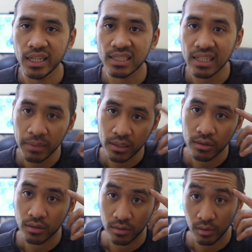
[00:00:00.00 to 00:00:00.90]
is
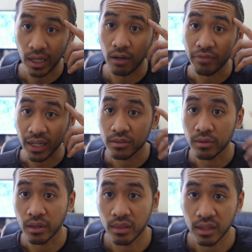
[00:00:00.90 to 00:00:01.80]
limited to how
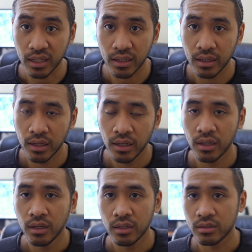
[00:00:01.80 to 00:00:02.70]
fast you can think.
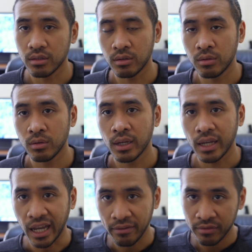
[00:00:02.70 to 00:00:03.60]
So
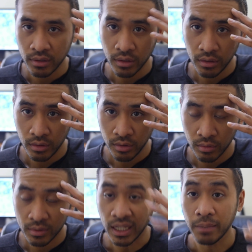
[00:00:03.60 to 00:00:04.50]
after
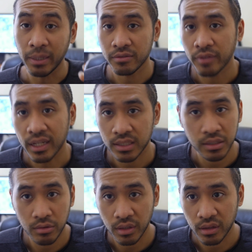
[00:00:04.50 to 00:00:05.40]
you type as
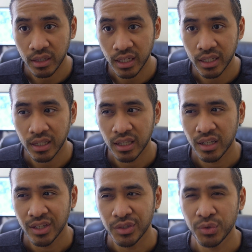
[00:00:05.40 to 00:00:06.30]
fast as you can think,
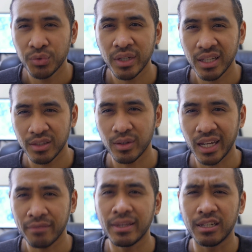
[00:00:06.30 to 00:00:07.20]
you really
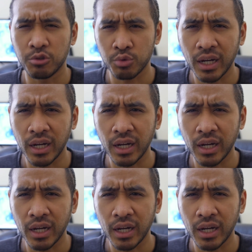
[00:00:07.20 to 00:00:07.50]
don't have that